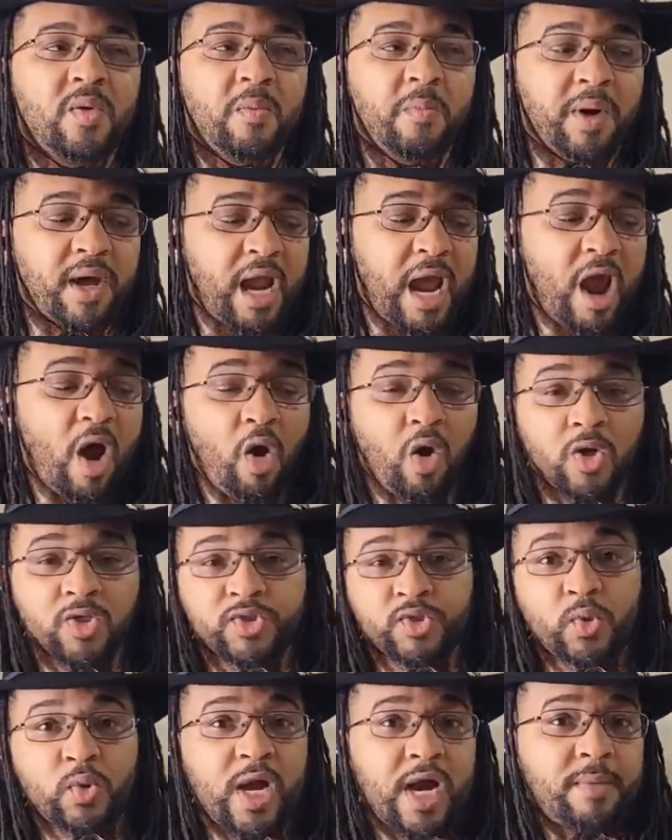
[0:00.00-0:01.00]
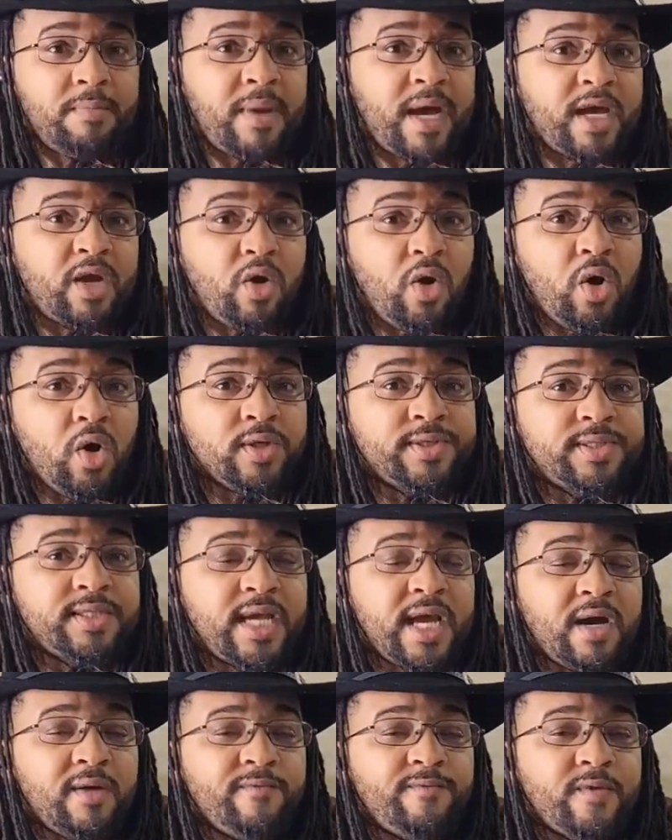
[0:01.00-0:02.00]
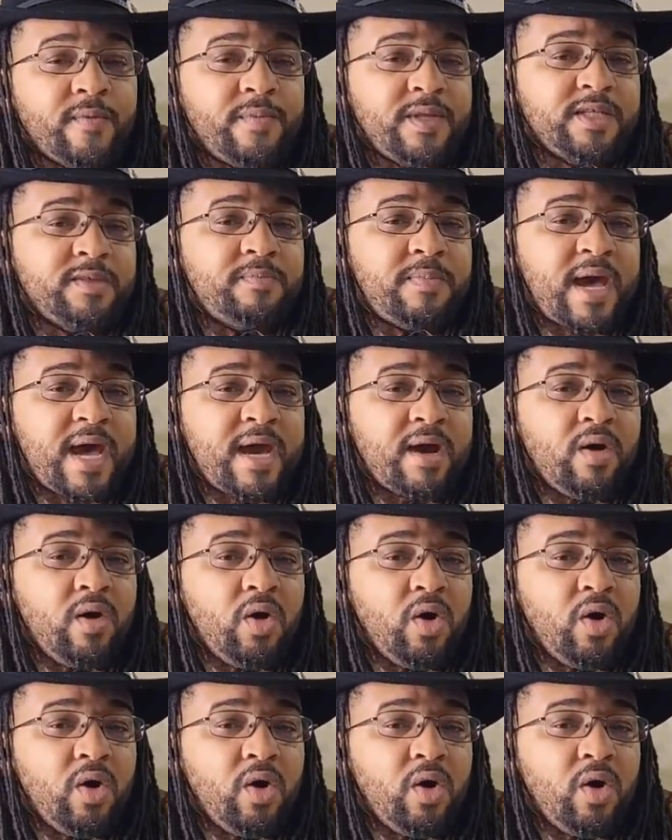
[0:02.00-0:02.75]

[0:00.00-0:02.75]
But I also got my costs down from this bag.